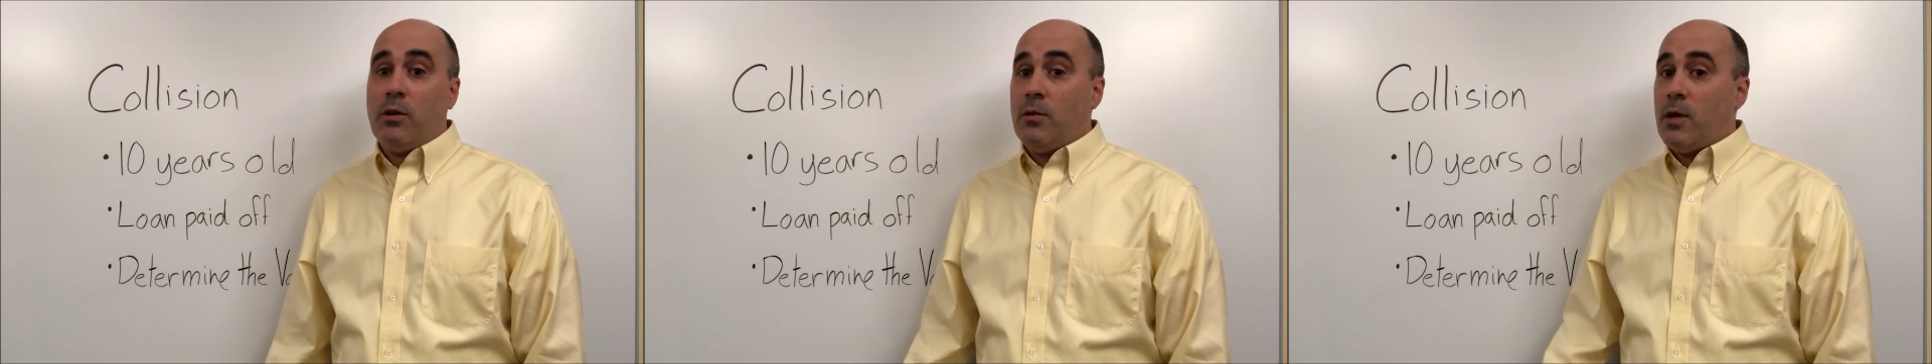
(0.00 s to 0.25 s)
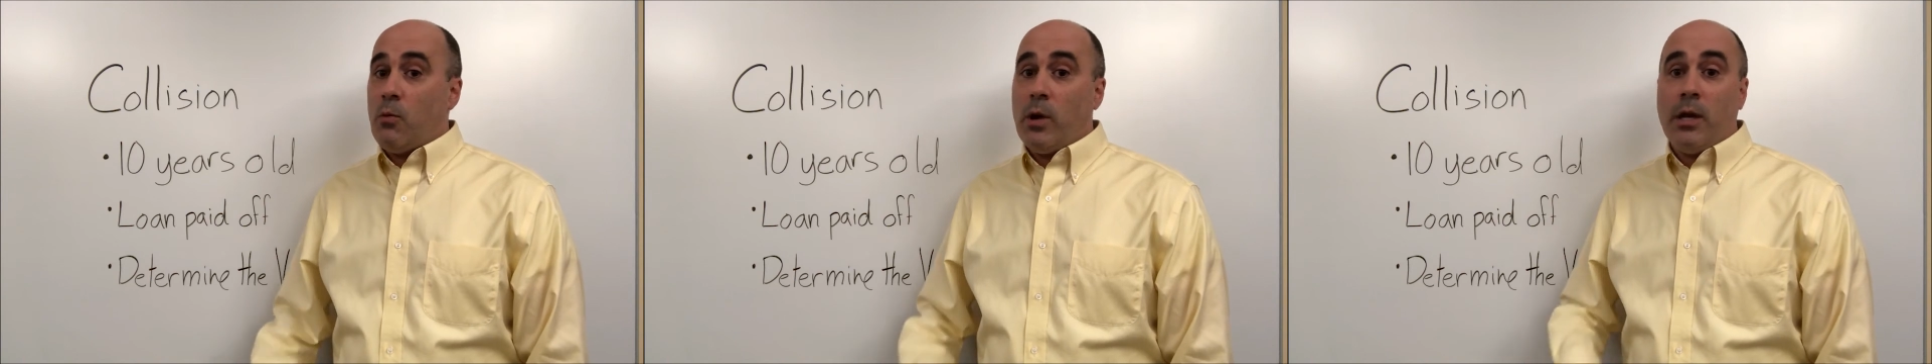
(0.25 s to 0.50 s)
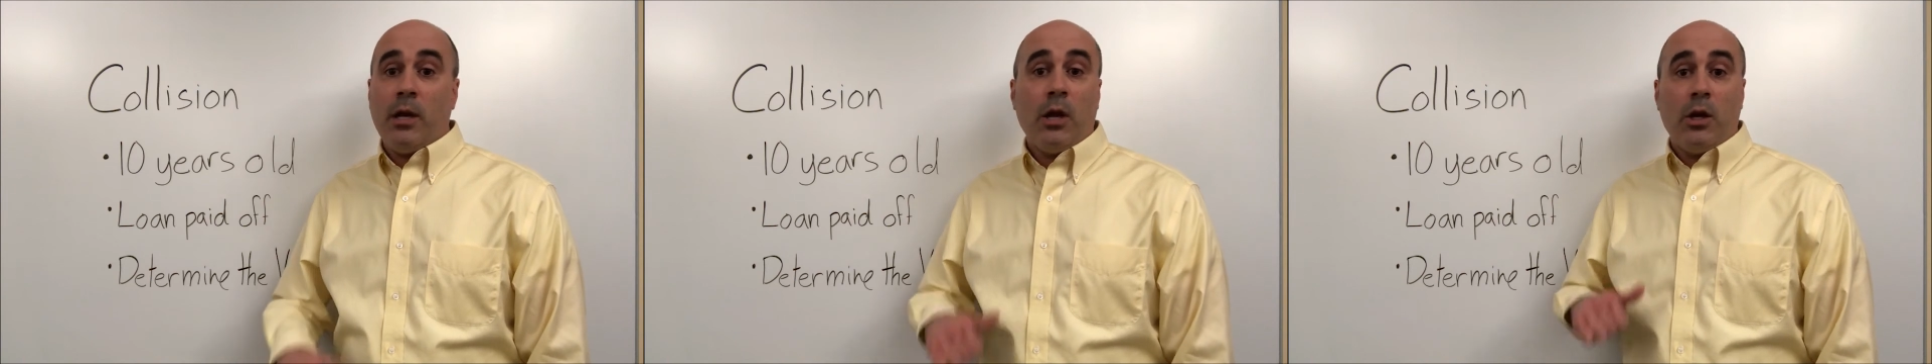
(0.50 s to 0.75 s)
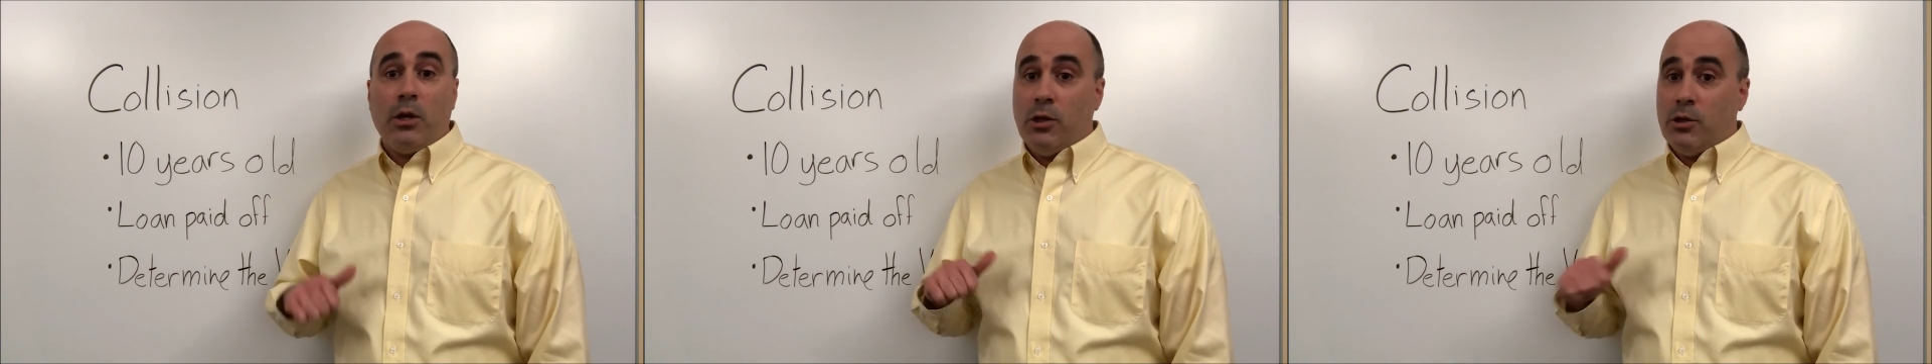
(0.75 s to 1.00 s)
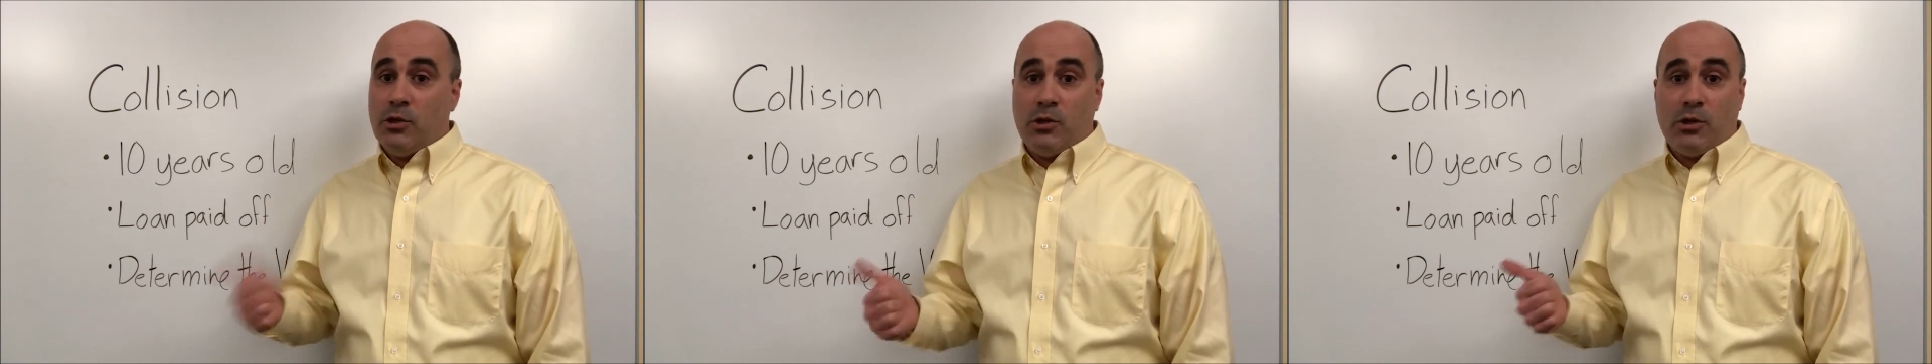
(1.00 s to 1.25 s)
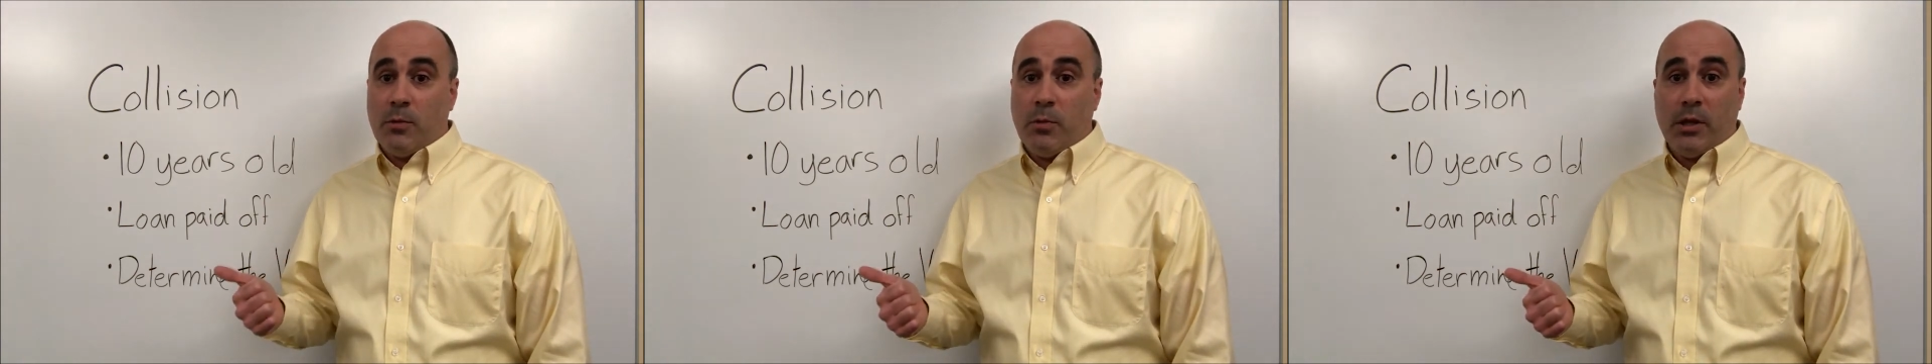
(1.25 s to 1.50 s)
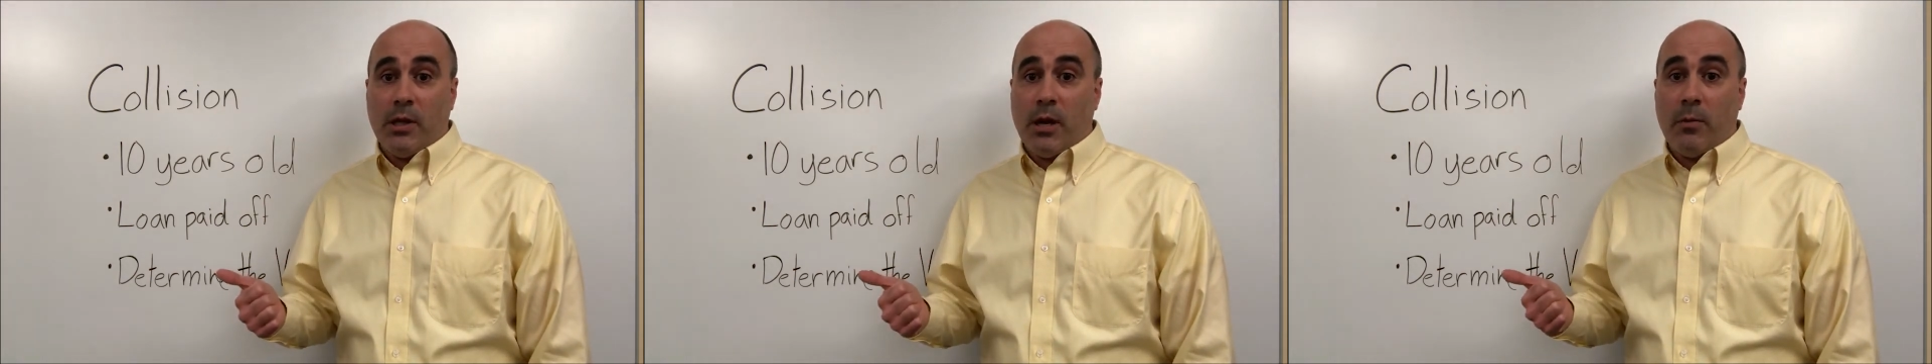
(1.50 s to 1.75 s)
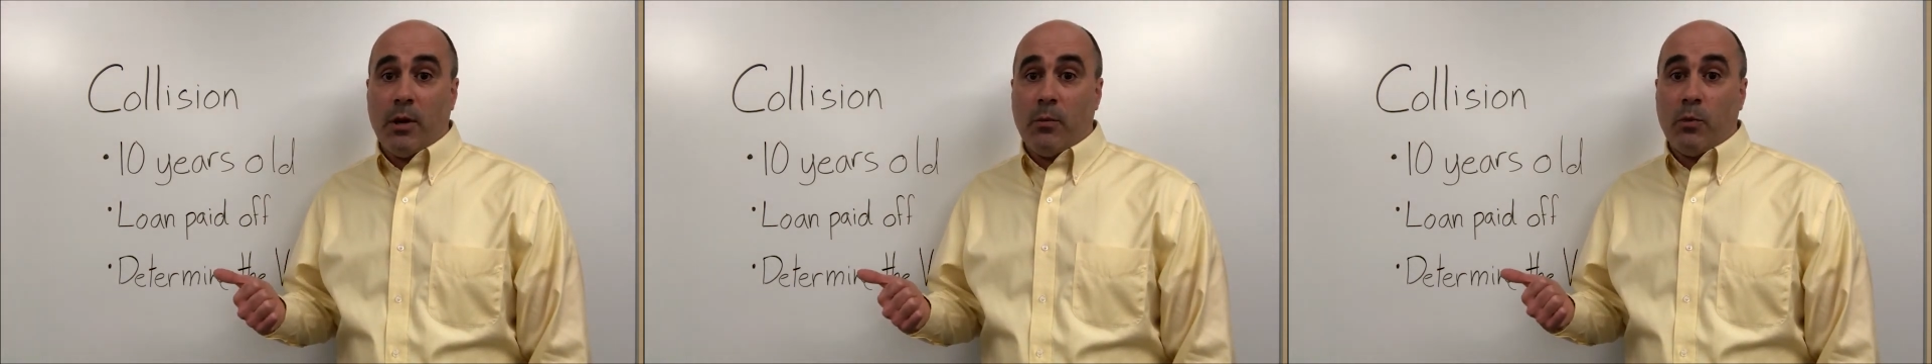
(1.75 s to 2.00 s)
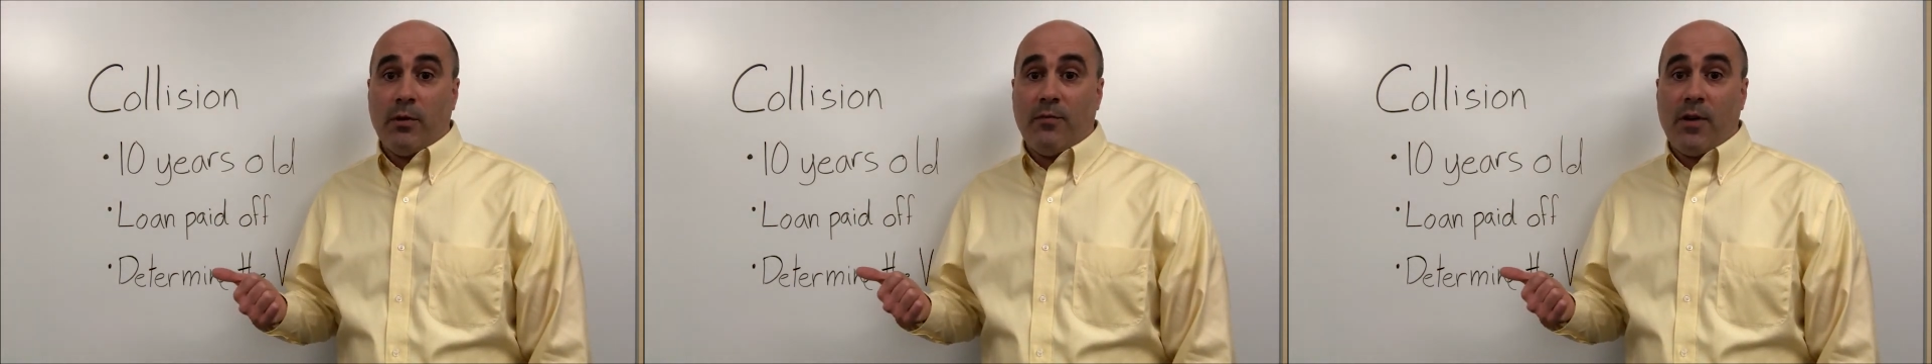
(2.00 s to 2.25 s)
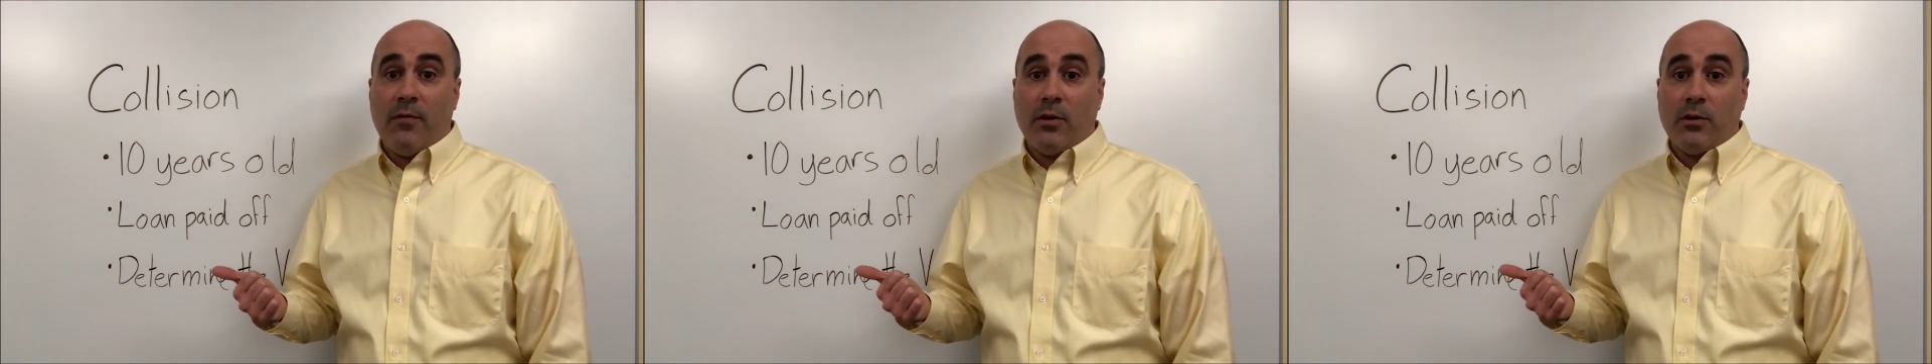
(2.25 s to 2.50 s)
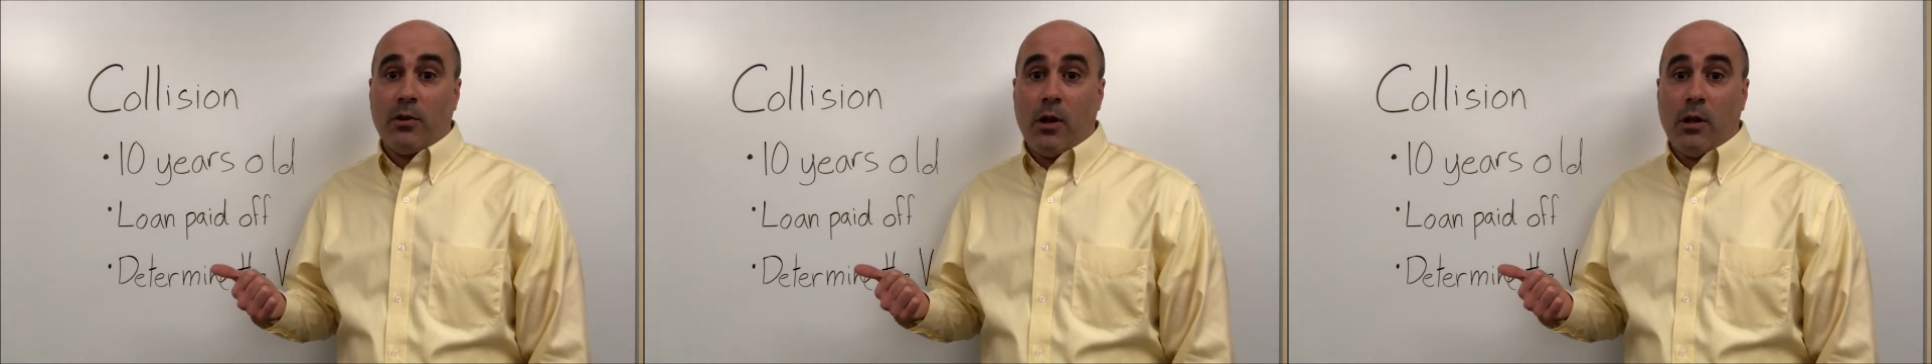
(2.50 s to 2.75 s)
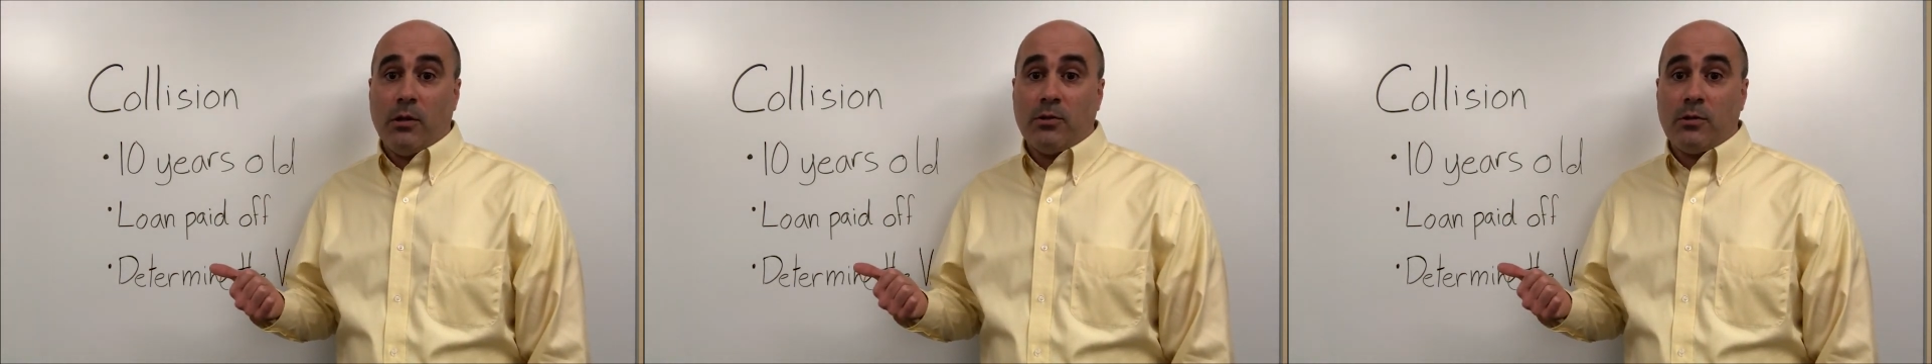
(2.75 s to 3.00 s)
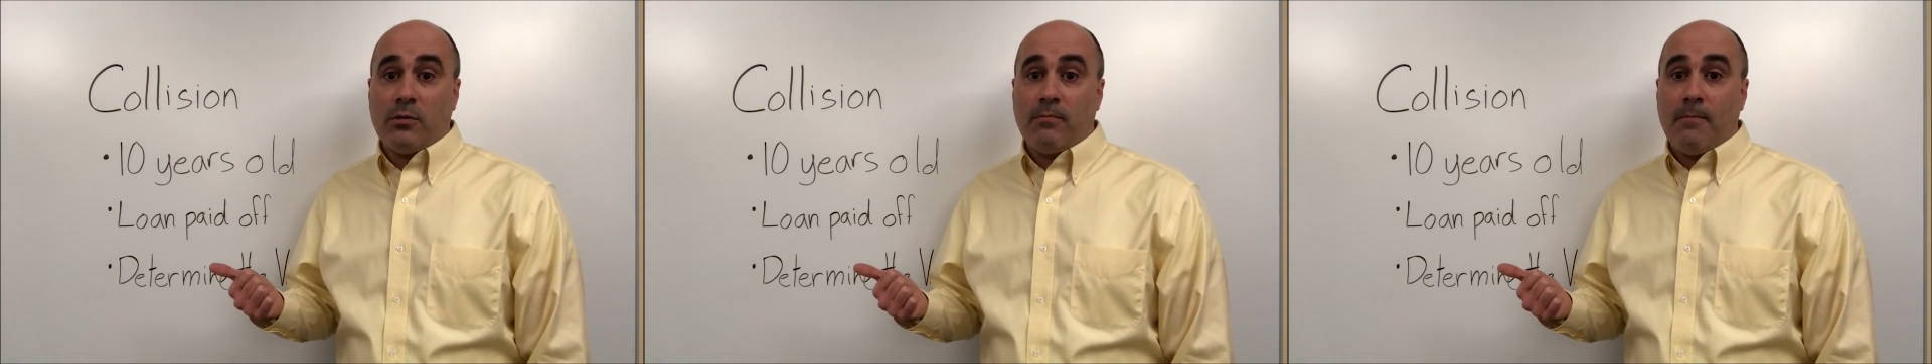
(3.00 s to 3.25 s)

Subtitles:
That way you're just simply coming up with the $500